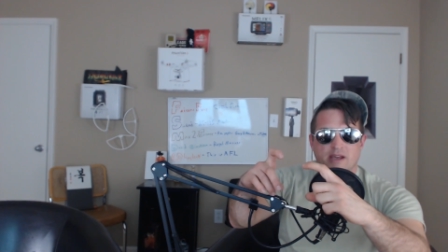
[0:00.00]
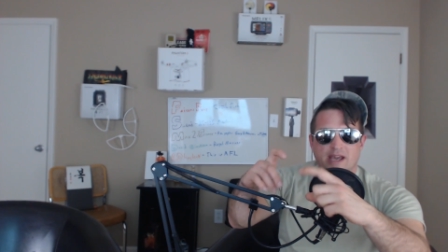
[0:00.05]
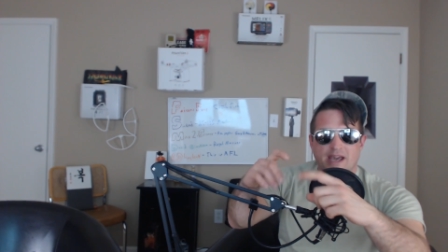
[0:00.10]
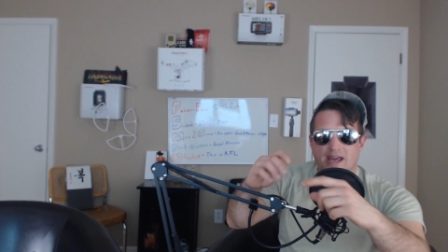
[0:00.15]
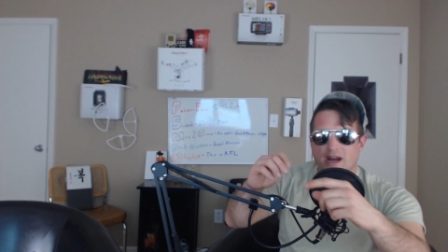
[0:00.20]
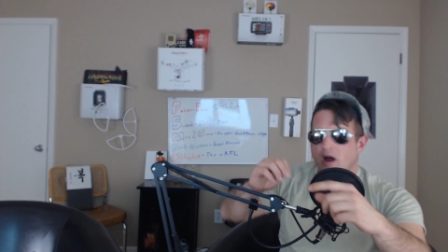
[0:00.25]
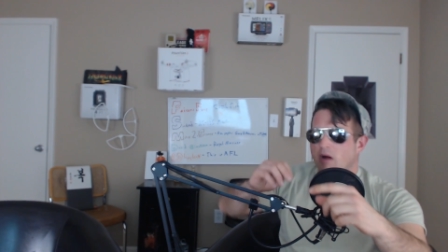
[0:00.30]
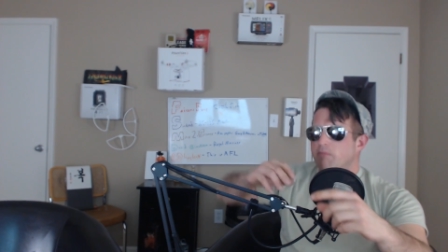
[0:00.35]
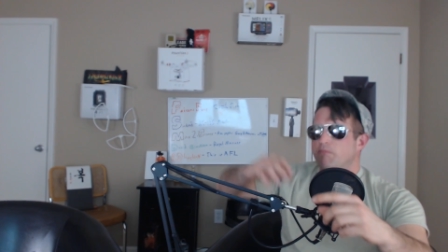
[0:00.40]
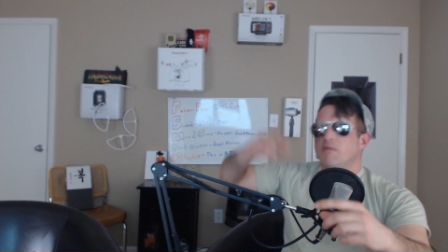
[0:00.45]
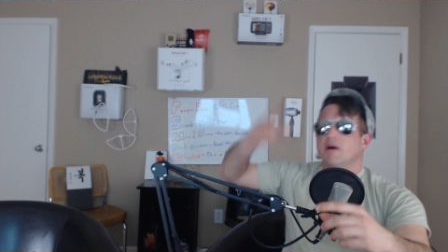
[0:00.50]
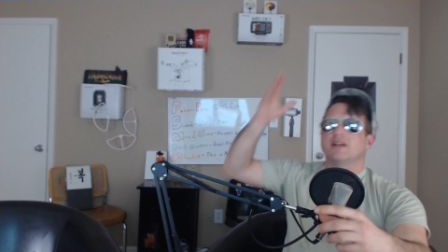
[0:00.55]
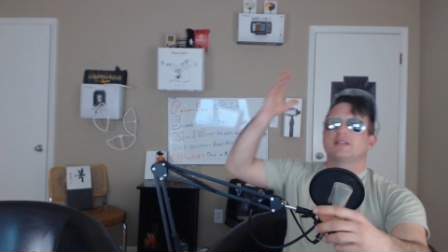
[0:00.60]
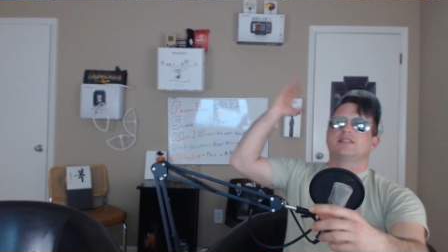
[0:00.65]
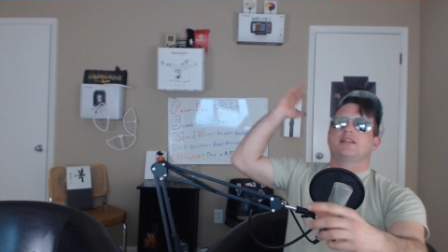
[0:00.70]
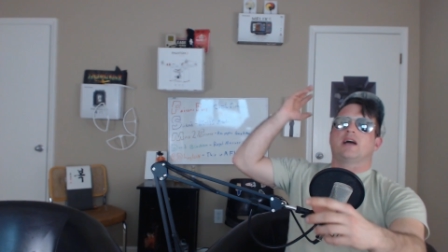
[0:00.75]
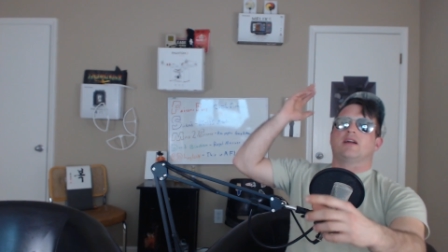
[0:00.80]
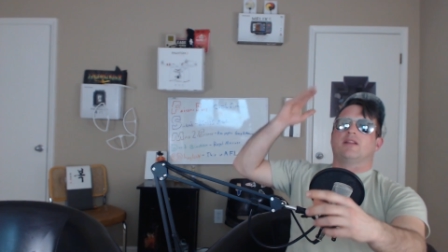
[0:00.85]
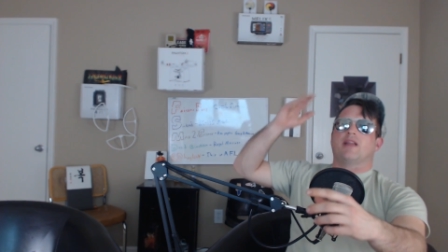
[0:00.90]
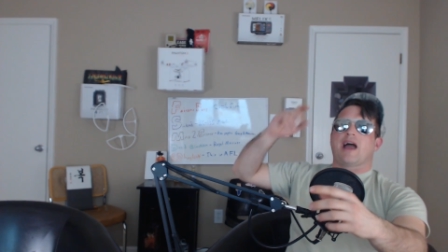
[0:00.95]
and I'll bust
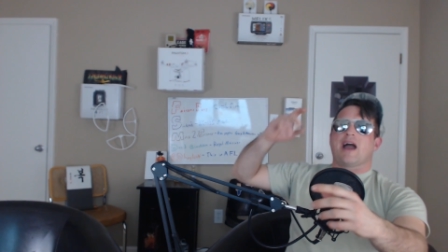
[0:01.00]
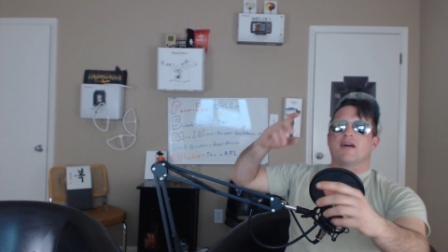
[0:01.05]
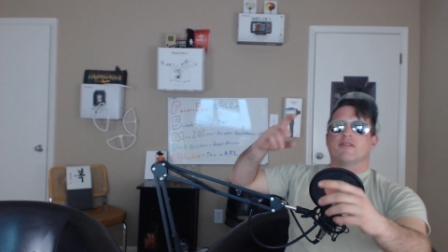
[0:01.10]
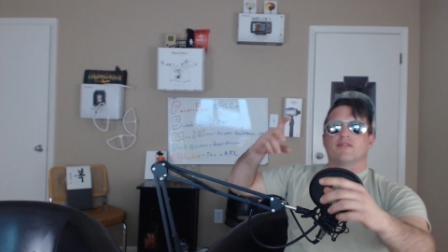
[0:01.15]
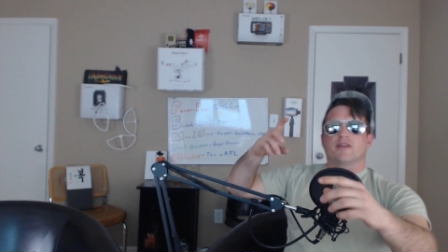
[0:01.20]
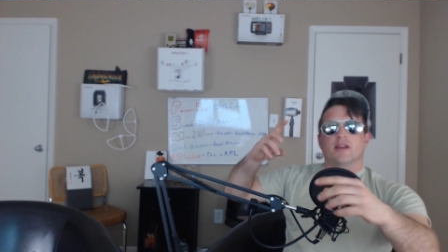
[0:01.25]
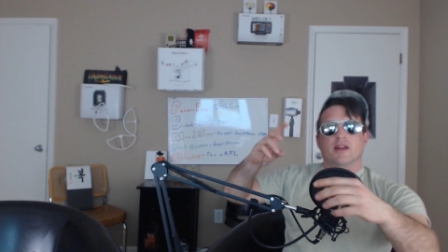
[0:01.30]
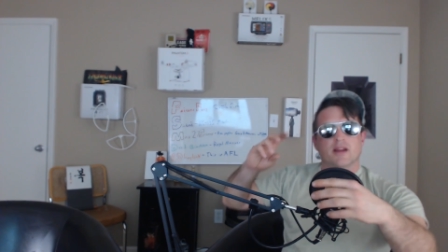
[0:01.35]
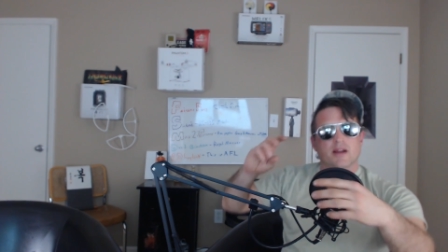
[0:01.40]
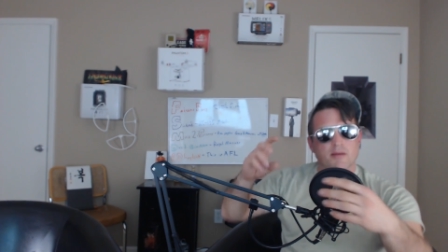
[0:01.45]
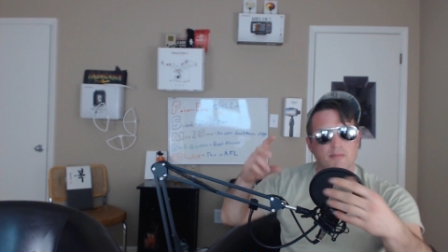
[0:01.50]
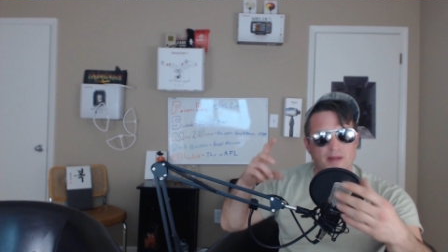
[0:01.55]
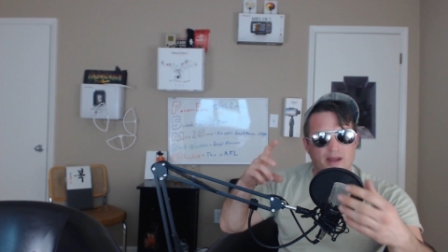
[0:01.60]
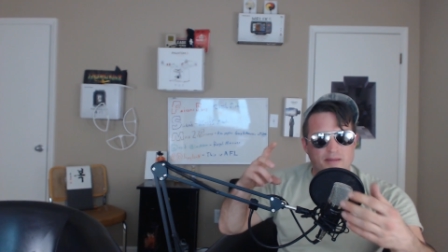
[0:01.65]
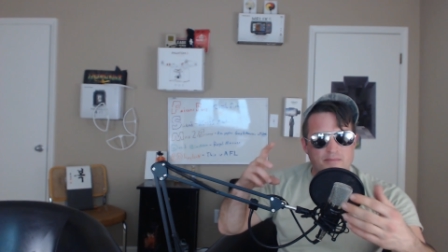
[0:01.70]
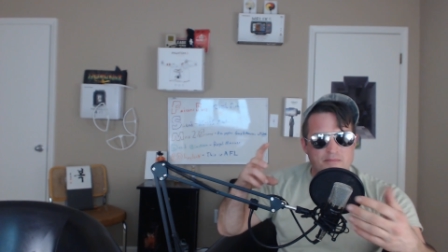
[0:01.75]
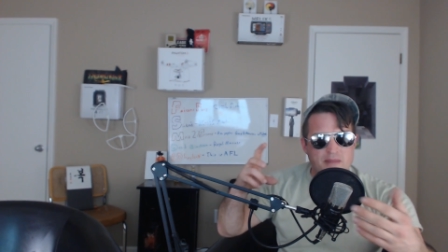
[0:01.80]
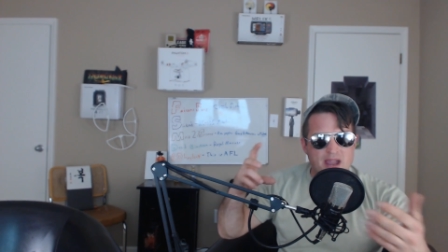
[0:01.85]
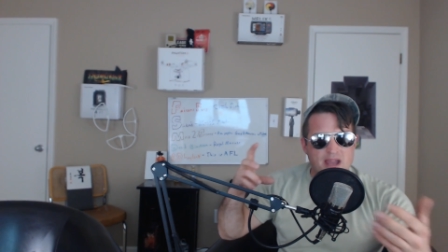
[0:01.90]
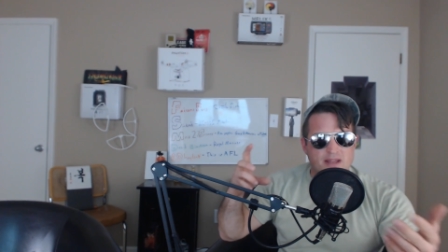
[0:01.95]
out laughing, and I'm
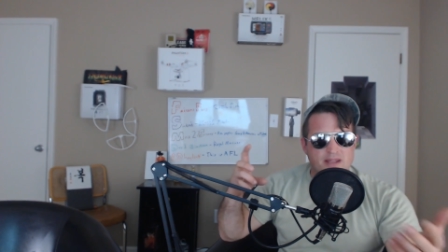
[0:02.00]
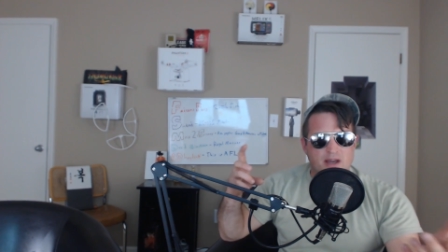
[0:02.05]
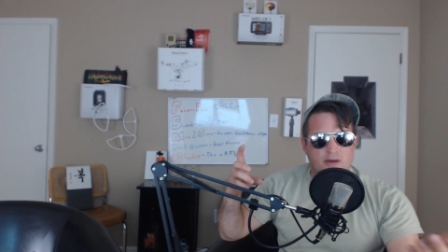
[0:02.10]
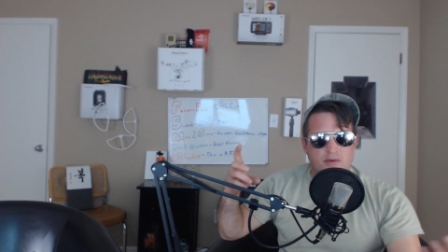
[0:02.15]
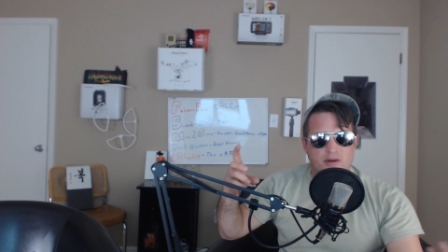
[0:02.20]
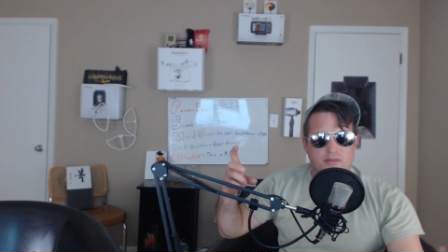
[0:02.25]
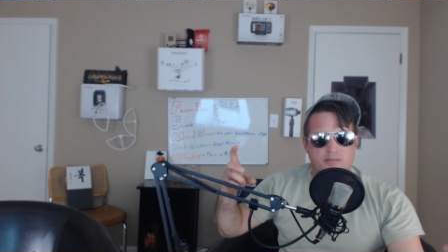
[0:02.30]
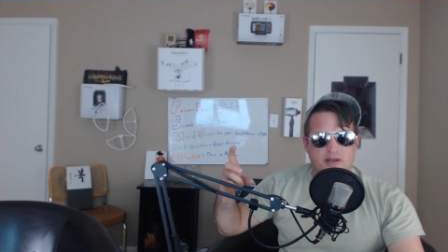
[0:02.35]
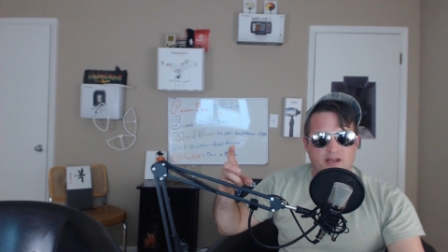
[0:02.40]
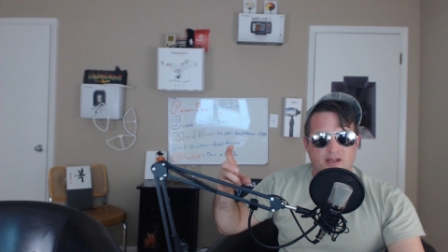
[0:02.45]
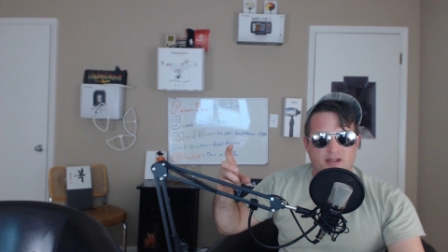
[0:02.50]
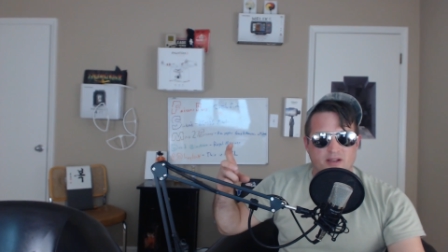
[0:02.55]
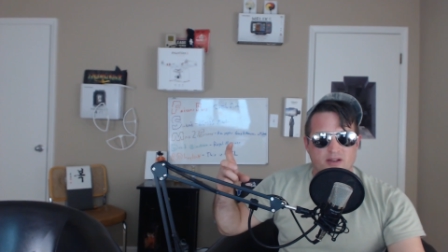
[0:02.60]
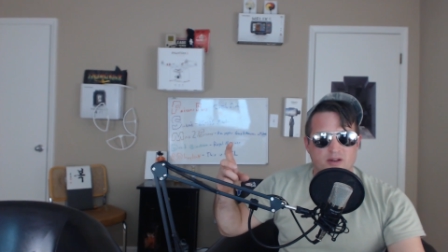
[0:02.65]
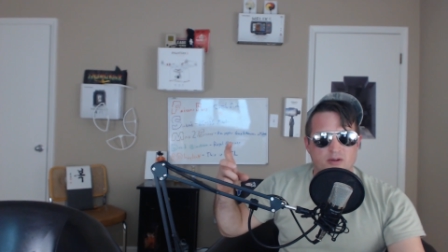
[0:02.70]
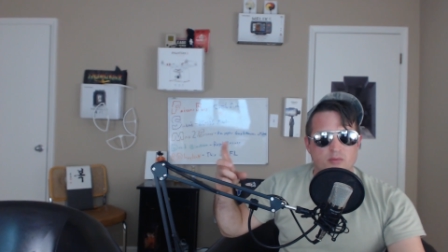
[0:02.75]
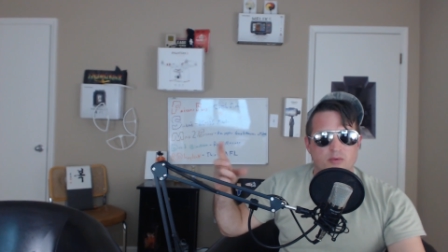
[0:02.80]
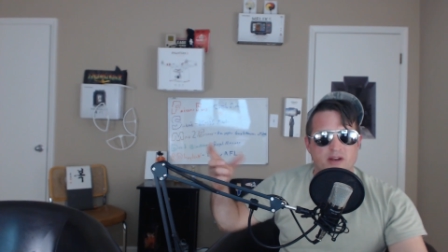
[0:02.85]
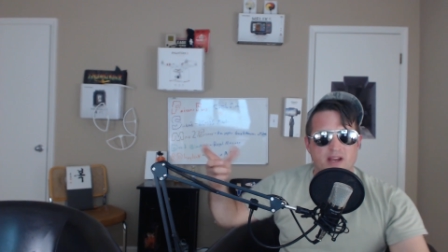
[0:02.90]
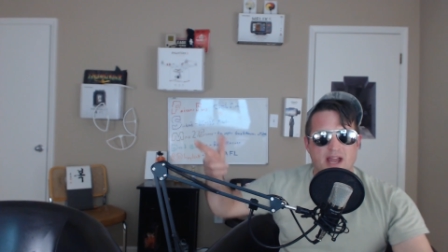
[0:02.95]
like, man, that would have been a
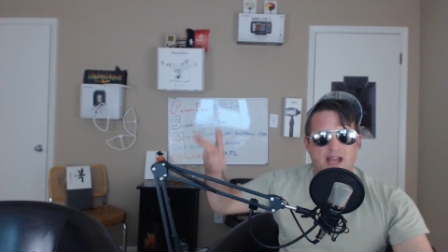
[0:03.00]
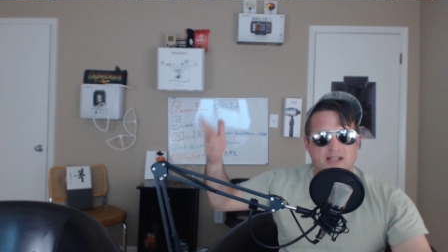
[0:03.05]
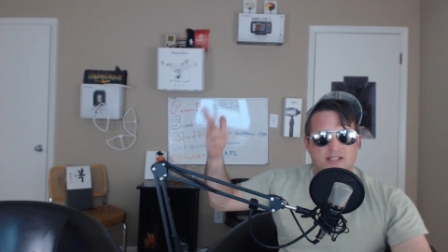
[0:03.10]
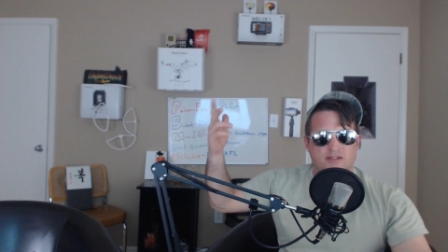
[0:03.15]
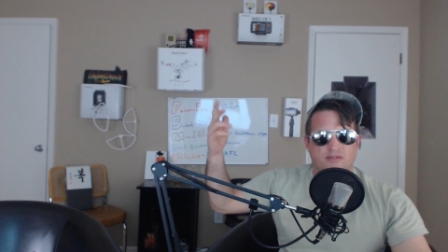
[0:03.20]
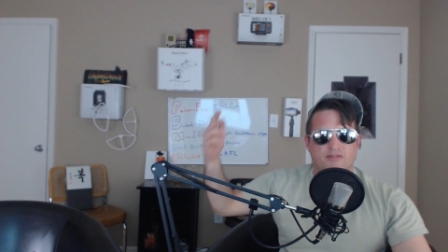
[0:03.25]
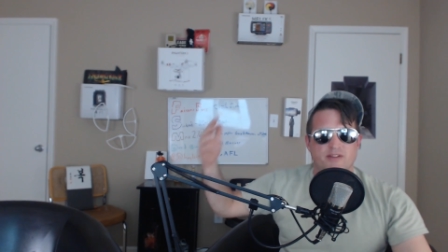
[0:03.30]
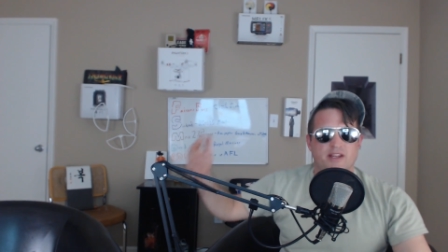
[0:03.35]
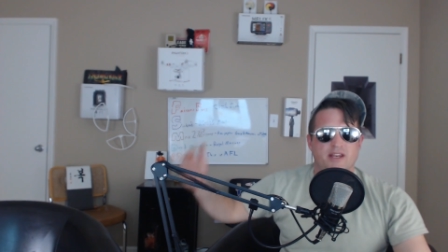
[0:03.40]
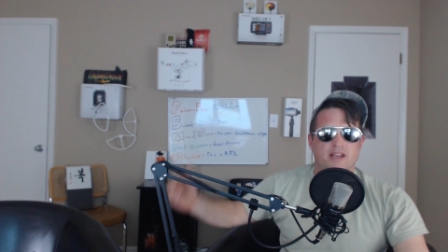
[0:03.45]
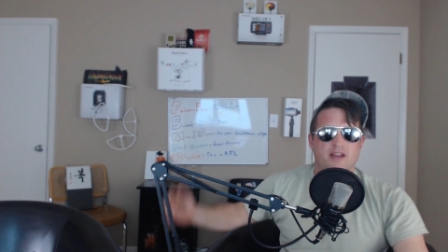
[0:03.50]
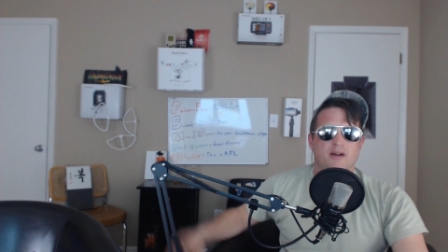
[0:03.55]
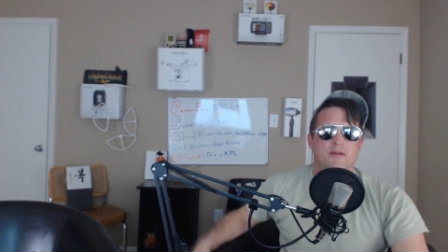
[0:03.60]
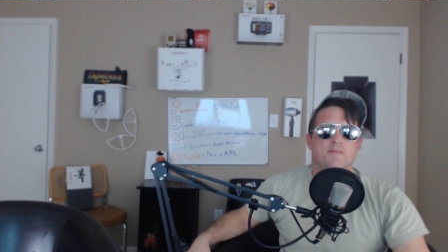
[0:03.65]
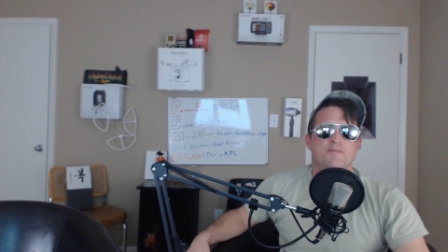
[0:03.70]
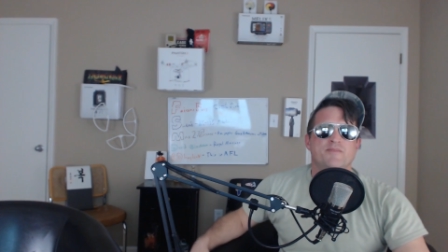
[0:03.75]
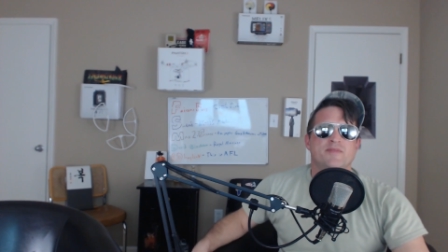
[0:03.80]
good reaction video.